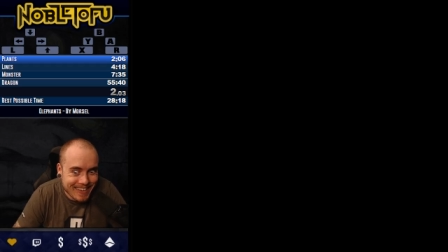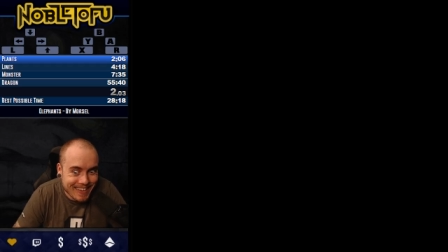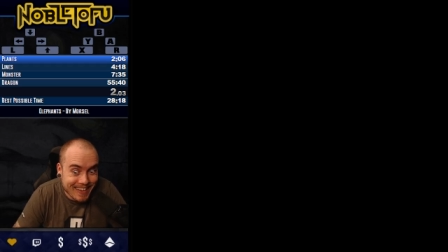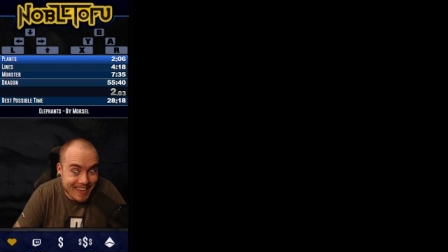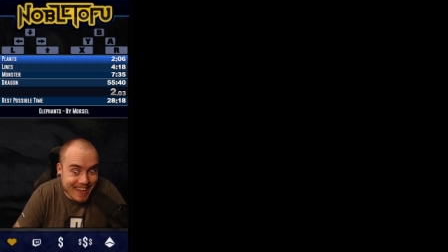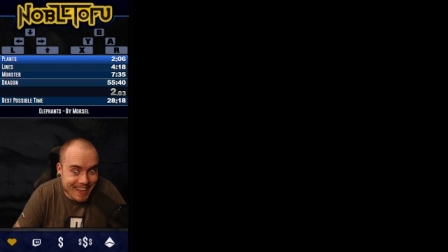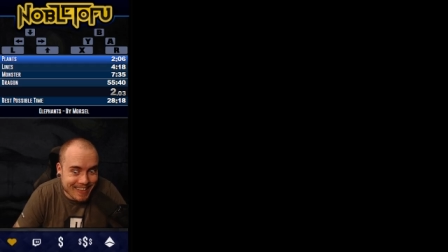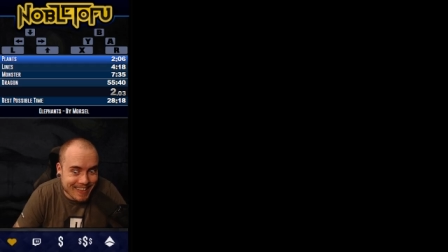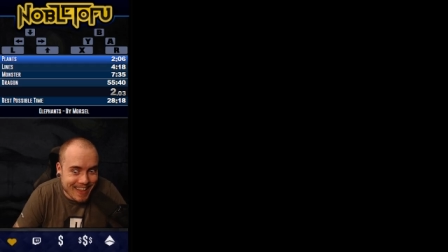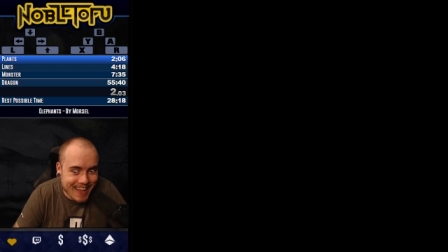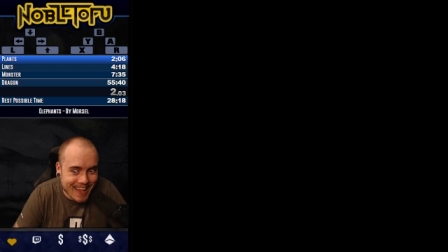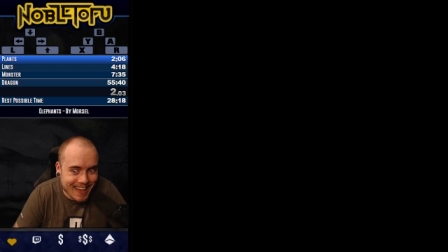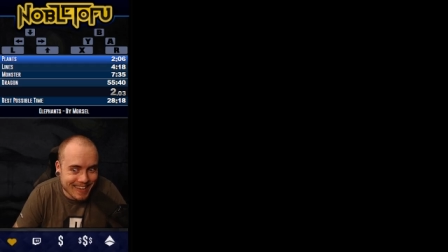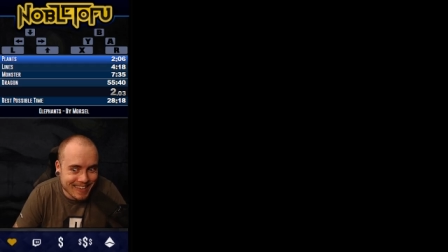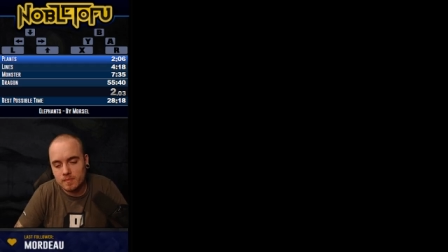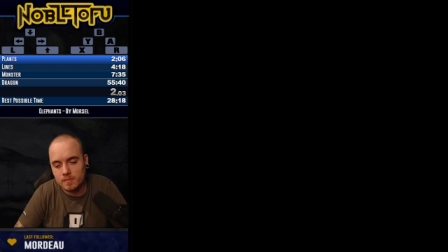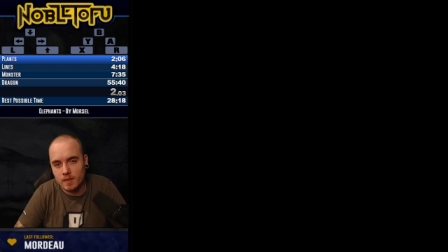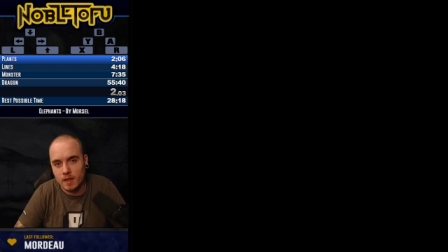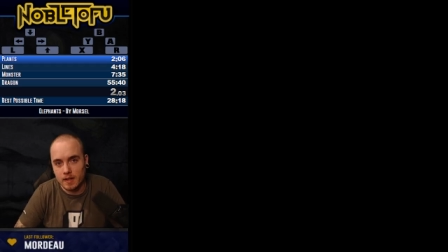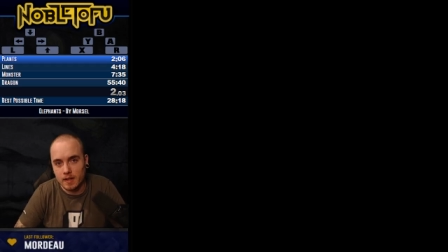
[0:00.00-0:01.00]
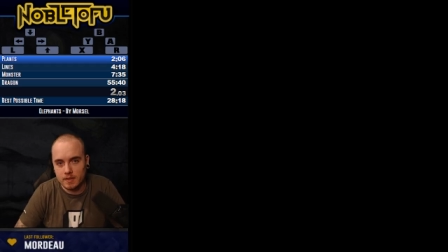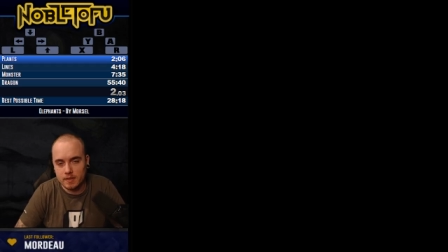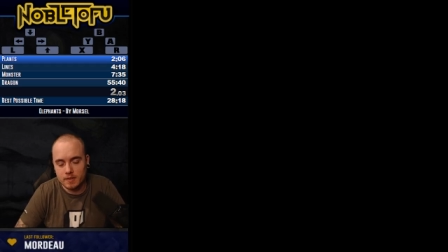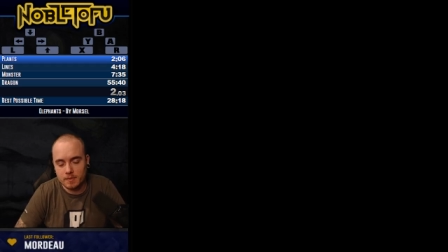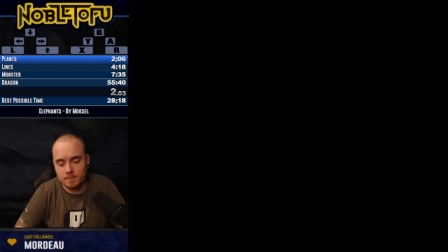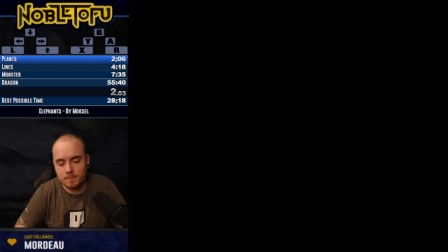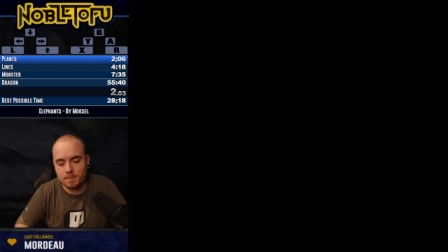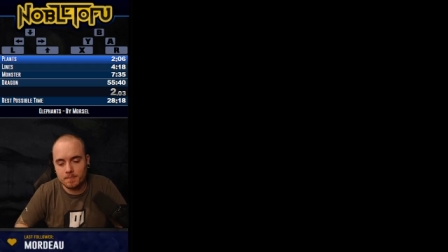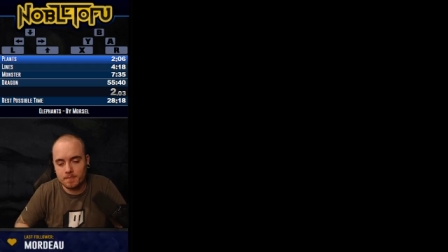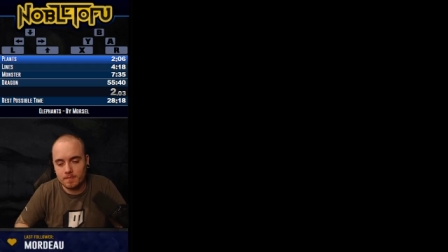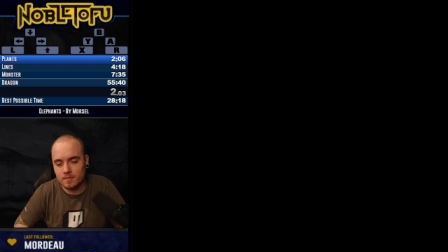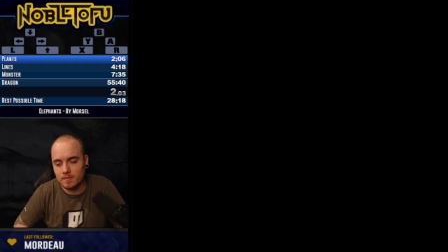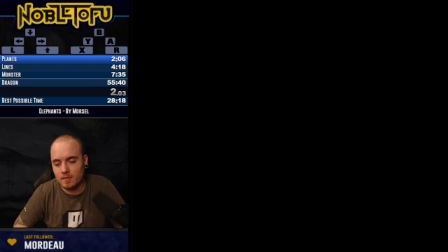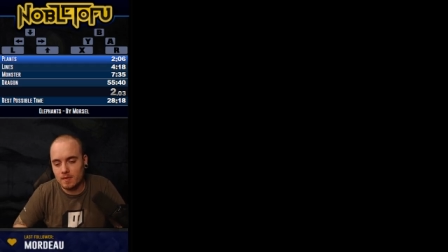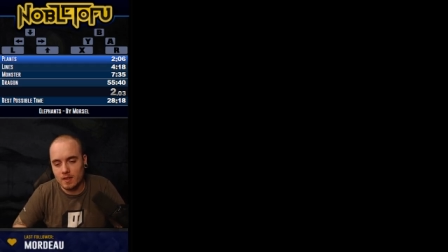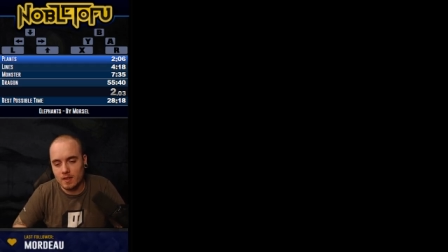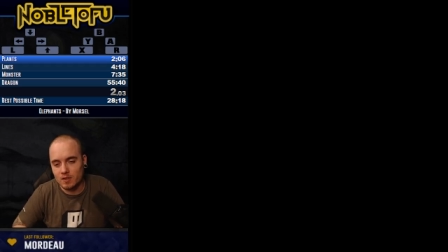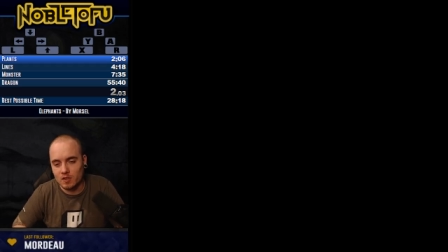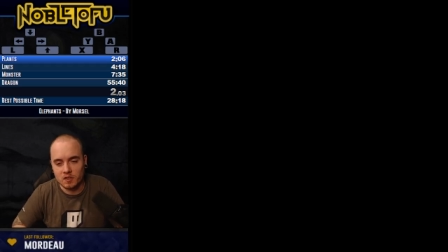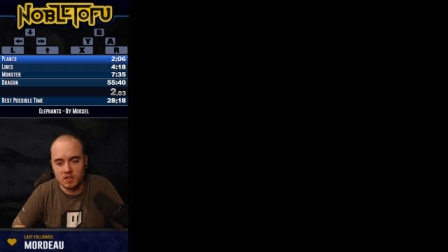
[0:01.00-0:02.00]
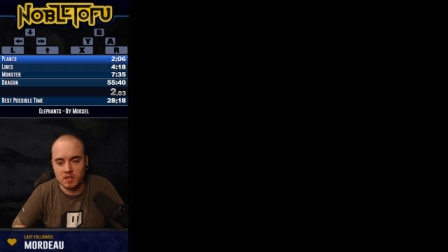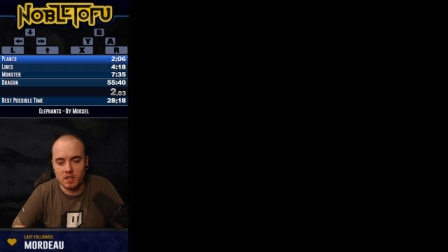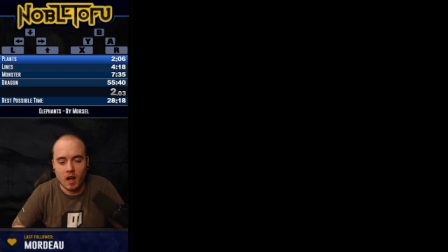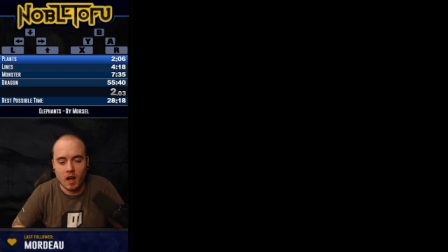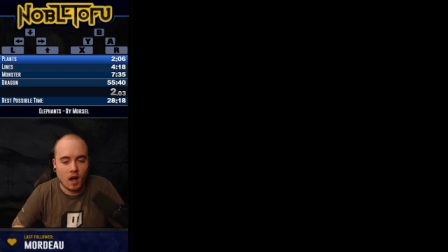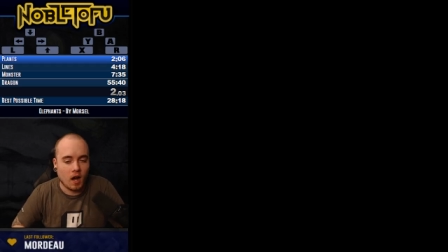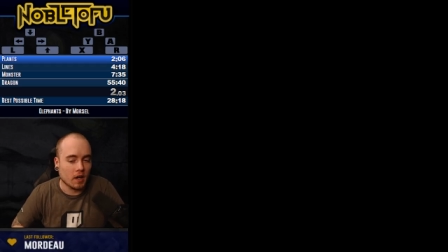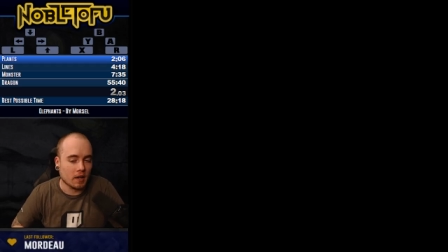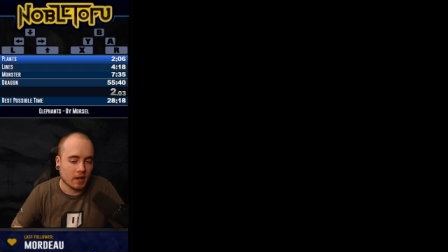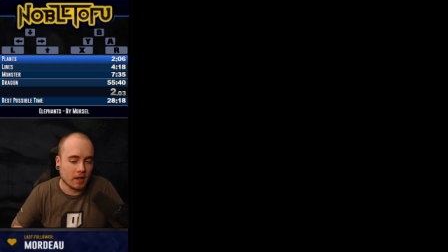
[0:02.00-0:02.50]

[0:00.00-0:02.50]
And then, yes, just on and